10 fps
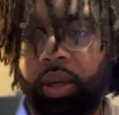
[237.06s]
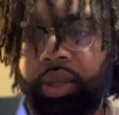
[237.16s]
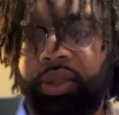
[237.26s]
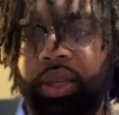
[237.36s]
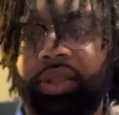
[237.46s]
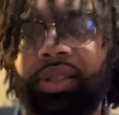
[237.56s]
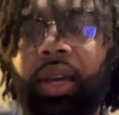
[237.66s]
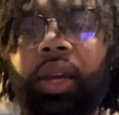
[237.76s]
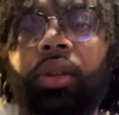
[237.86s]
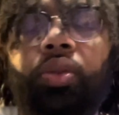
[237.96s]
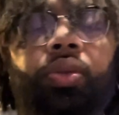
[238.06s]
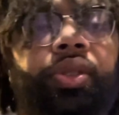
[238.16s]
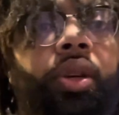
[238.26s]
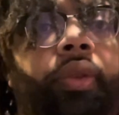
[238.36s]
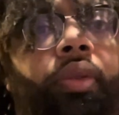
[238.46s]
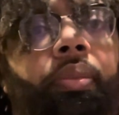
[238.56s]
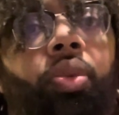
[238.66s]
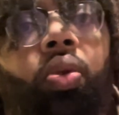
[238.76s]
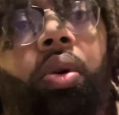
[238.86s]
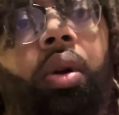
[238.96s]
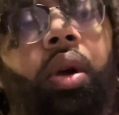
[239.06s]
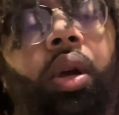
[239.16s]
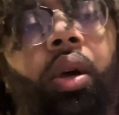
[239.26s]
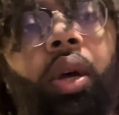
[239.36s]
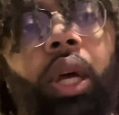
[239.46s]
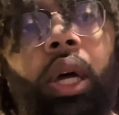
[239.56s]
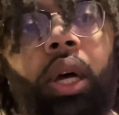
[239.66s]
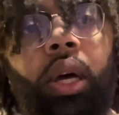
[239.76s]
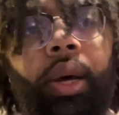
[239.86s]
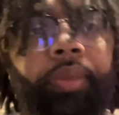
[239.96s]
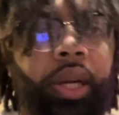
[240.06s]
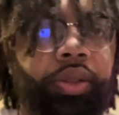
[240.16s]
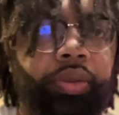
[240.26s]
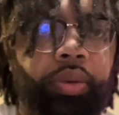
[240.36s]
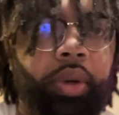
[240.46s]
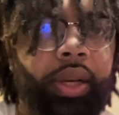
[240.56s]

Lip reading: it says scan to discover more. I'm not sure. I